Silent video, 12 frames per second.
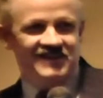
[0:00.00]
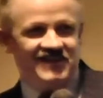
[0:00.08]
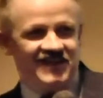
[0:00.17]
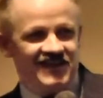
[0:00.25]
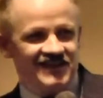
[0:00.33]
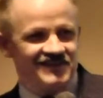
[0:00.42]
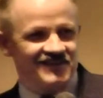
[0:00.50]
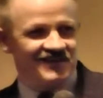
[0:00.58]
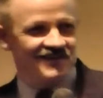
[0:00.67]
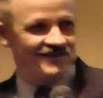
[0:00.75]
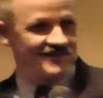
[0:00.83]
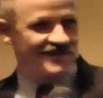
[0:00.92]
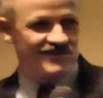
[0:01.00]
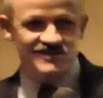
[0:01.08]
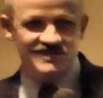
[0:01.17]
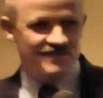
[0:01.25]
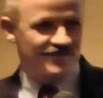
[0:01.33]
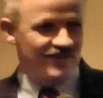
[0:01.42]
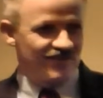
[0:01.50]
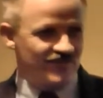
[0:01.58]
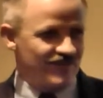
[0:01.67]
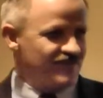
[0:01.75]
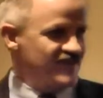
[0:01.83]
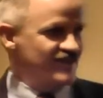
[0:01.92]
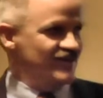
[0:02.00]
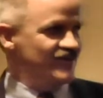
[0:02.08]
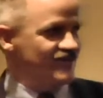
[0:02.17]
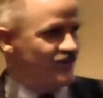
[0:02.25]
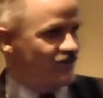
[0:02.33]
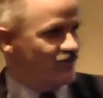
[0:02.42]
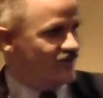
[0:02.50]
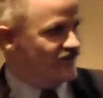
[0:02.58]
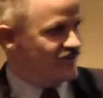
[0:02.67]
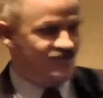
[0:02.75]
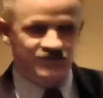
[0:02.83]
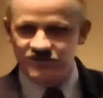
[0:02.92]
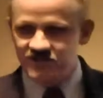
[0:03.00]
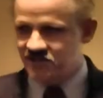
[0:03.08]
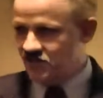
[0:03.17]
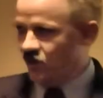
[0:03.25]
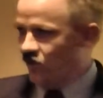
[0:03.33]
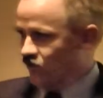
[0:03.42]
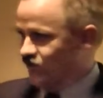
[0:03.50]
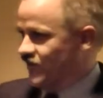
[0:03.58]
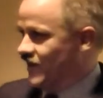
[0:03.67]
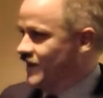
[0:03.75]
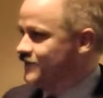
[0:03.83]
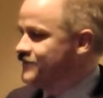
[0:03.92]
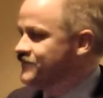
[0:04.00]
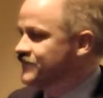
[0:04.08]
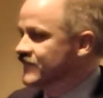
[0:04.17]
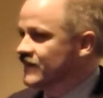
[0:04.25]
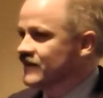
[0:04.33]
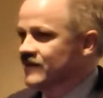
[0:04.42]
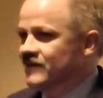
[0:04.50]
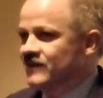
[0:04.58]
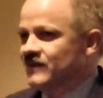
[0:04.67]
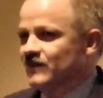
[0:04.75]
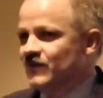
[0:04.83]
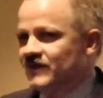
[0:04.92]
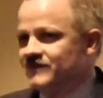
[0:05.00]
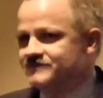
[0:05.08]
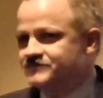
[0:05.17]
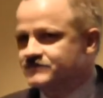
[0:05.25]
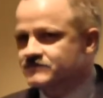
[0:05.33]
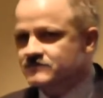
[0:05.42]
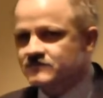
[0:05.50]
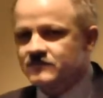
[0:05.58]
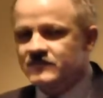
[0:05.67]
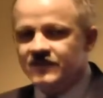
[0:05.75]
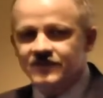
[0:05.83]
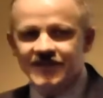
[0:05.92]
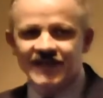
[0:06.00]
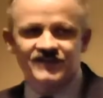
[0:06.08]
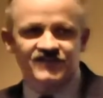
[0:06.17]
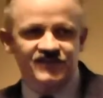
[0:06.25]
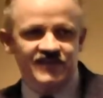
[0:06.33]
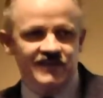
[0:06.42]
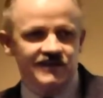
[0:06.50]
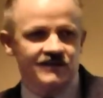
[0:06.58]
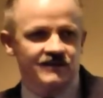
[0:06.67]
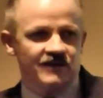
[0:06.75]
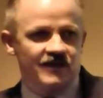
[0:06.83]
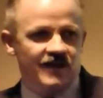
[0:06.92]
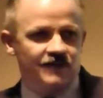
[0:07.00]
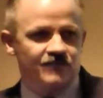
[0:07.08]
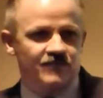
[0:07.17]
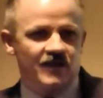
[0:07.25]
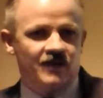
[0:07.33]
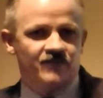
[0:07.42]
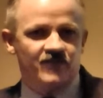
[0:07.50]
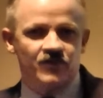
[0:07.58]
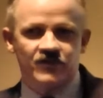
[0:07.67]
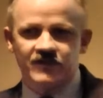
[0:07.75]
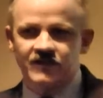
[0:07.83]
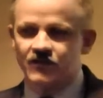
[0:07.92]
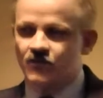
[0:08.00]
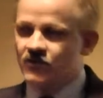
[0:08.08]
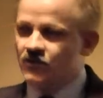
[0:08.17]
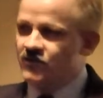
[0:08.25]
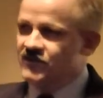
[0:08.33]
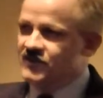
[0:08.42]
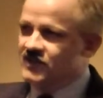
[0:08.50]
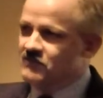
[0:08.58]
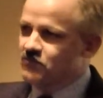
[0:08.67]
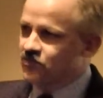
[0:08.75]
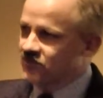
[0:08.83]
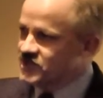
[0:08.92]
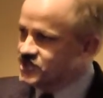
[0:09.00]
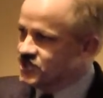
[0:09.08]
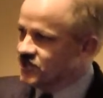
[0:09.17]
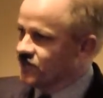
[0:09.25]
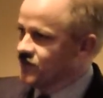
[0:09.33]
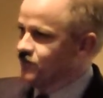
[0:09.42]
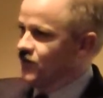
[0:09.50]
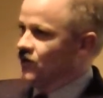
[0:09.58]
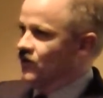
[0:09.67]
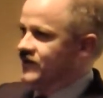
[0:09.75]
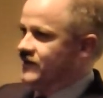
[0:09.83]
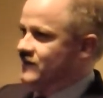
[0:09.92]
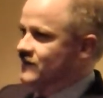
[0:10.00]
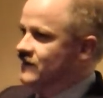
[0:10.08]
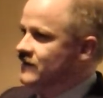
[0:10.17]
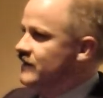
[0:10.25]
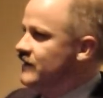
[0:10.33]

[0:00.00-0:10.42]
And uh, used to be 50 years old was really old time. But that said, I'm, I'm very, with, with the completion of the building